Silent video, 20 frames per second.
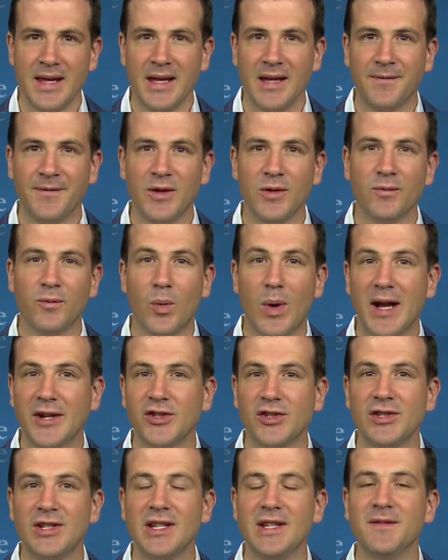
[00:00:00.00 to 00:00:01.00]
If you've
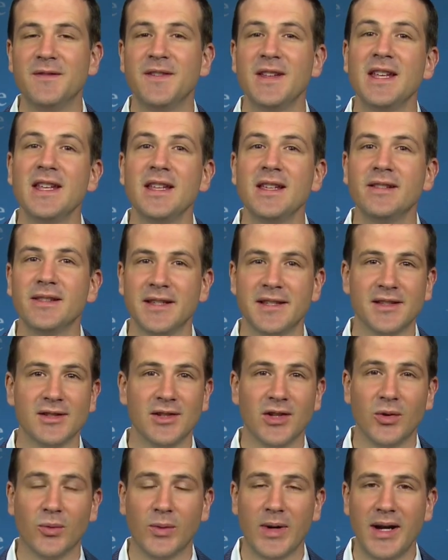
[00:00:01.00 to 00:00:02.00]
watched TV, listened
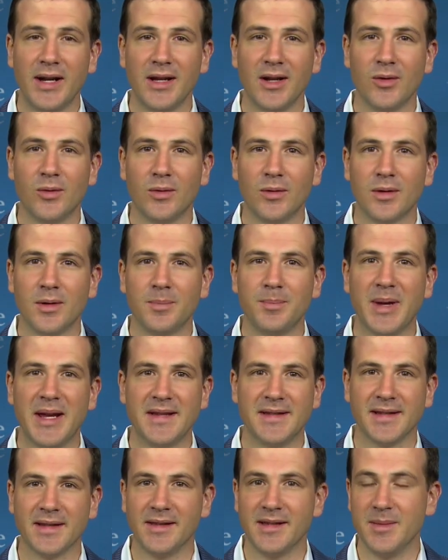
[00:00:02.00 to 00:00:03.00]
to the radio, or
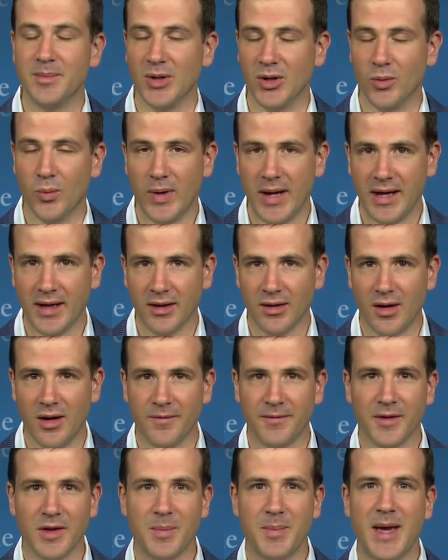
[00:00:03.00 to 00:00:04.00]
basically been awake at all
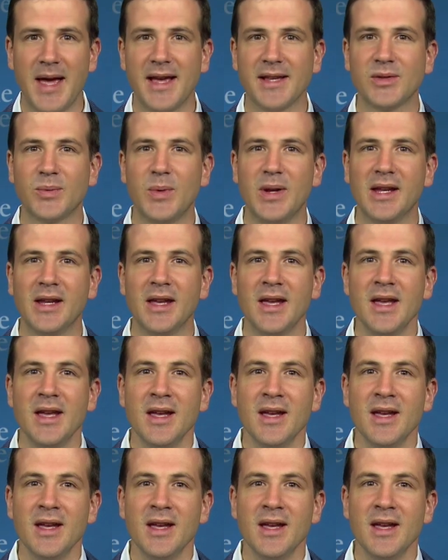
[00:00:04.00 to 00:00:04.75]
for the past week,